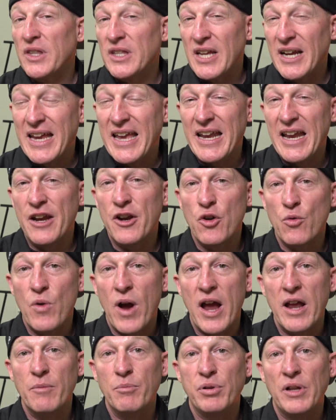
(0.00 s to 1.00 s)
to get into
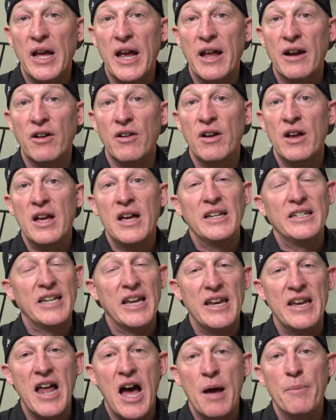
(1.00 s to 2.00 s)
Ride Planner,
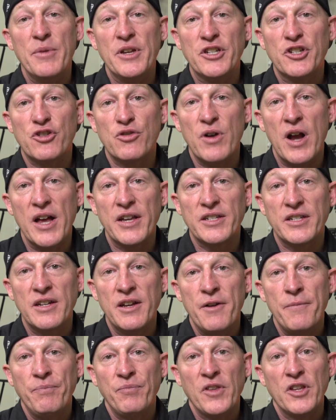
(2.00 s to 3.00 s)
to not be stressed,
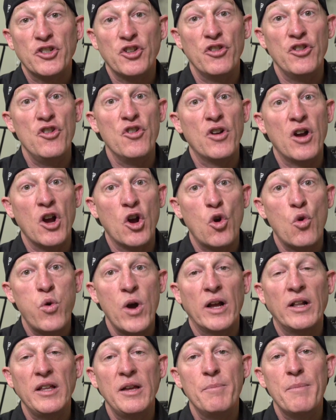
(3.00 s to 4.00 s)
so that you can
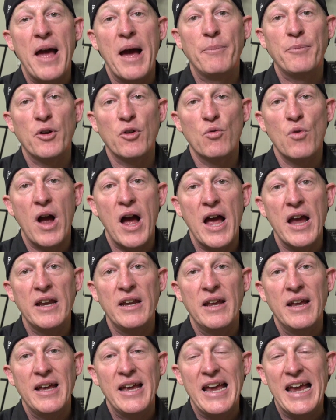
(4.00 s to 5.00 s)
quickly map your
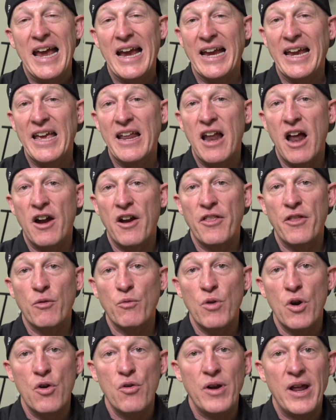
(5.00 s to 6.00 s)
ride and get out on the
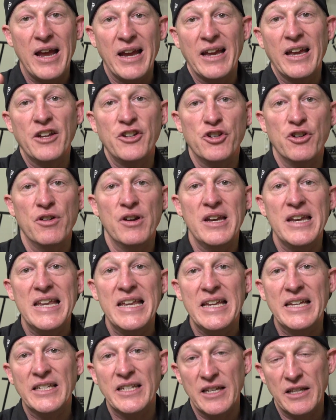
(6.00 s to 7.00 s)
road and get your
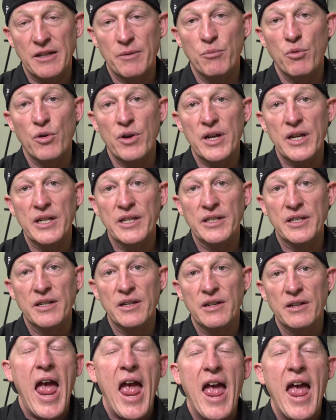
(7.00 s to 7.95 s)
knees in the breeze.